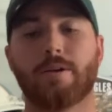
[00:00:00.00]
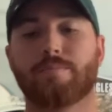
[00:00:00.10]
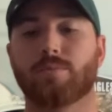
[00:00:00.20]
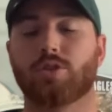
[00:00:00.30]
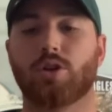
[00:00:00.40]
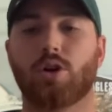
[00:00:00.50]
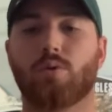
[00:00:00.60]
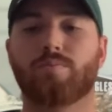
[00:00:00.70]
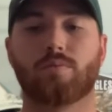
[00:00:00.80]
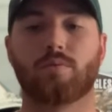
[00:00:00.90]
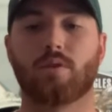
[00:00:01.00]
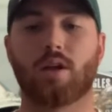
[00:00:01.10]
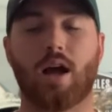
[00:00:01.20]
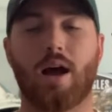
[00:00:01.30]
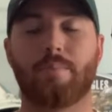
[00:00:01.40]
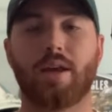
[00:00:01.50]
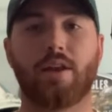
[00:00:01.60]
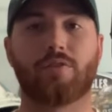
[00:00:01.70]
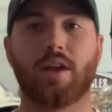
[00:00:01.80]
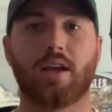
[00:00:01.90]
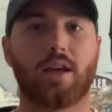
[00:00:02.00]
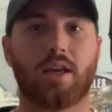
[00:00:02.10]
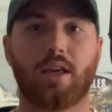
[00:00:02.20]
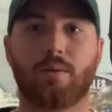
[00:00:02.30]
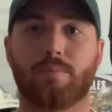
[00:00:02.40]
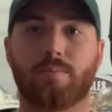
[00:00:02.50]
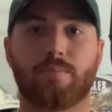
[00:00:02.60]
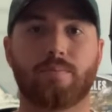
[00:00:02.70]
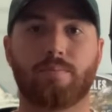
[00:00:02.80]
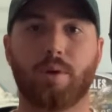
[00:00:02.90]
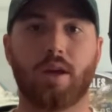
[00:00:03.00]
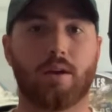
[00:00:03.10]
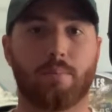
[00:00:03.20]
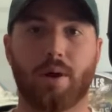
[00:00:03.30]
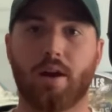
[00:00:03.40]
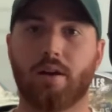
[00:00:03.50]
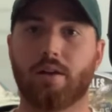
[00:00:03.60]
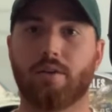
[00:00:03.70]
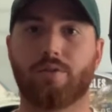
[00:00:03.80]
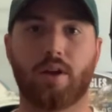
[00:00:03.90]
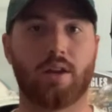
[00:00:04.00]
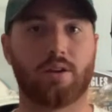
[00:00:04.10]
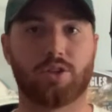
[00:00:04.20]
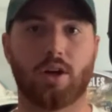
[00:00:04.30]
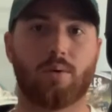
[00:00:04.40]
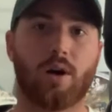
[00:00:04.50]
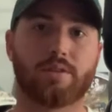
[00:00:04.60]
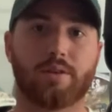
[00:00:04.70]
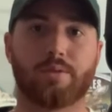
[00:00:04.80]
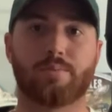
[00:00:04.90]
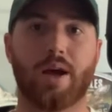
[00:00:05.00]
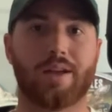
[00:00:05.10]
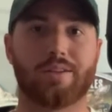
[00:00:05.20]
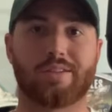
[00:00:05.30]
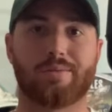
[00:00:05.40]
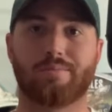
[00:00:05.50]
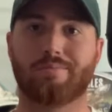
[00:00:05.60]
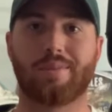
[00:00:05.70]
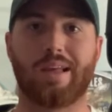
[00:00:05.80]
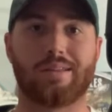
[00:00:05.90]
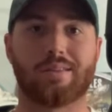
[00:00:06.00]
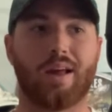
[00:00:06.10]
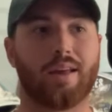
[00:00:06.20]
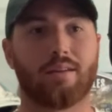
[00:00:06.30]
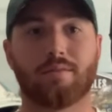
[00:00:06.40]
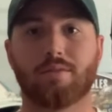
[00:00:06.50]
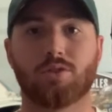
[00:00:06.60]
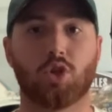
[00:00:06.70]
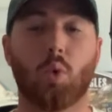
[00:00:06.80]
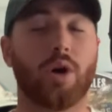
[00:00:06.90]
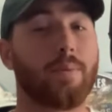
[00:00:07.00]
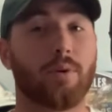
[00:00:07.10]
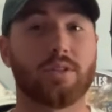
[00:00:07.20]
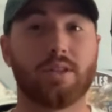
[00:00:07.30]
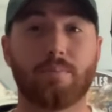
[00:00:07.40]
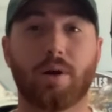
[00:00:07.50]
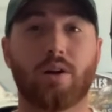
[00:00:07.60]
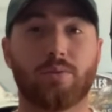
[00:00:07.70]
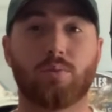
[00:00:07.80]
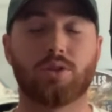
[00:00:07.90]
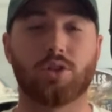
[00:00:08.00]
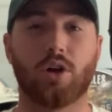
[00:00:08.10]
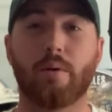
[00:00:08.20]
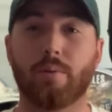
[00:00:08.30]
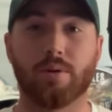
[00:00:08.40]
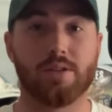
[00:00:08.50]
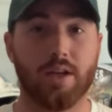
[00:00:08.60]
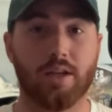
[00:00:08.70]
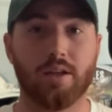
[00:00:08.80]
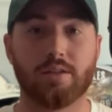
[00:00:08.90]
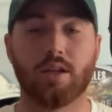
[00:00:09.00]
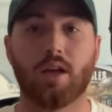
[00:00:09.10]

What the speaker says: So, if they can keep being competitive and Deshaun Watson comes back and just is like 20% better than what Jacoby Brissett is,